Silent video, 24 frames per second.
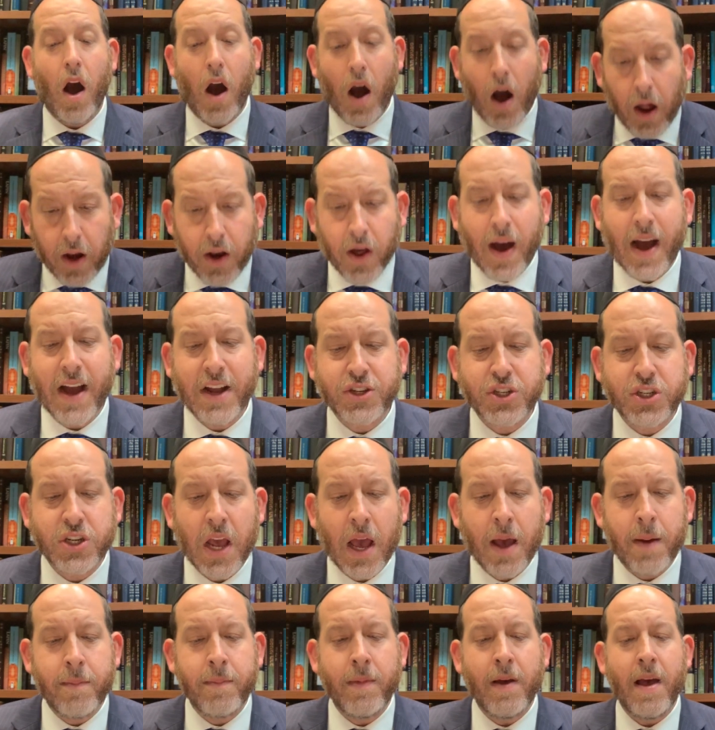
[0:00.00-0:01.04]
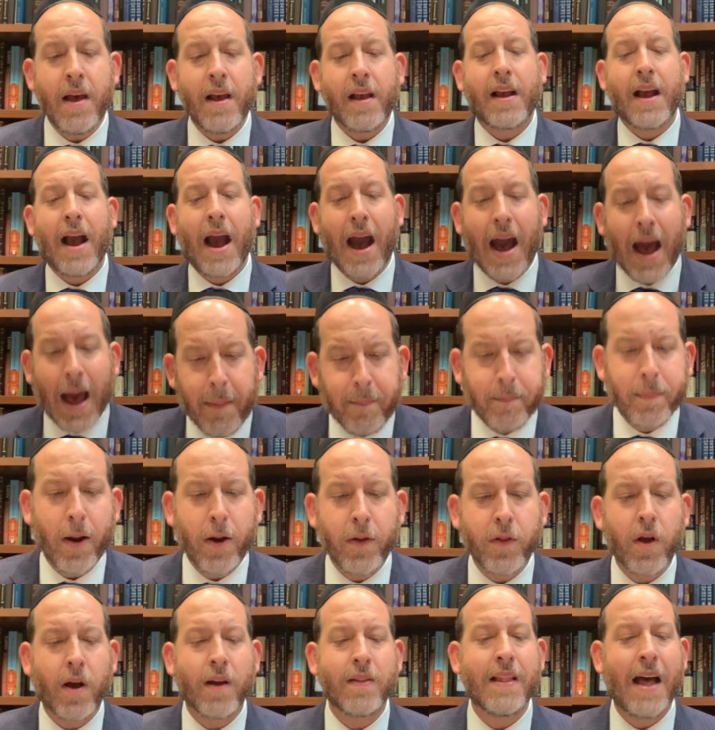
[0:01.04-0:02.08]
Ana Hashem,
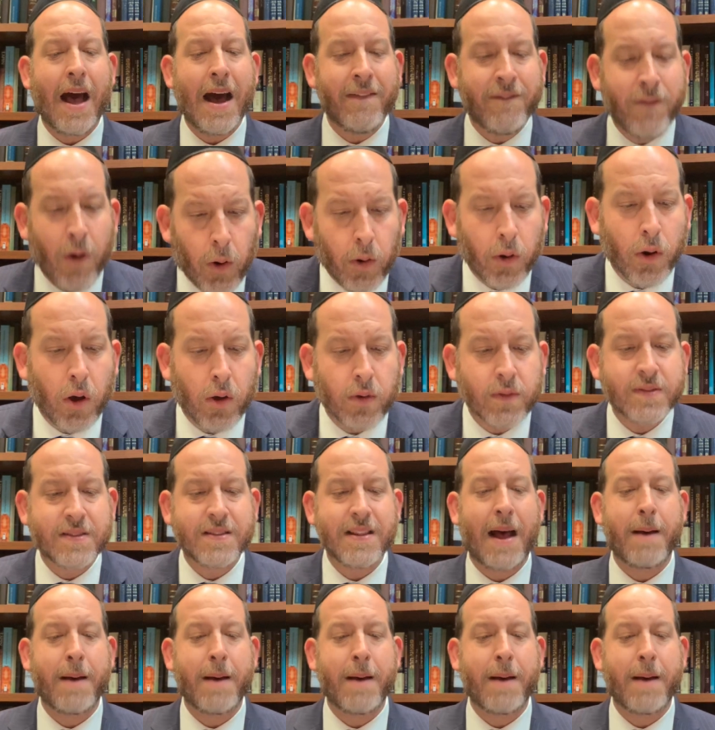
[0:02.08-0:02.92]
kaperna la avonos,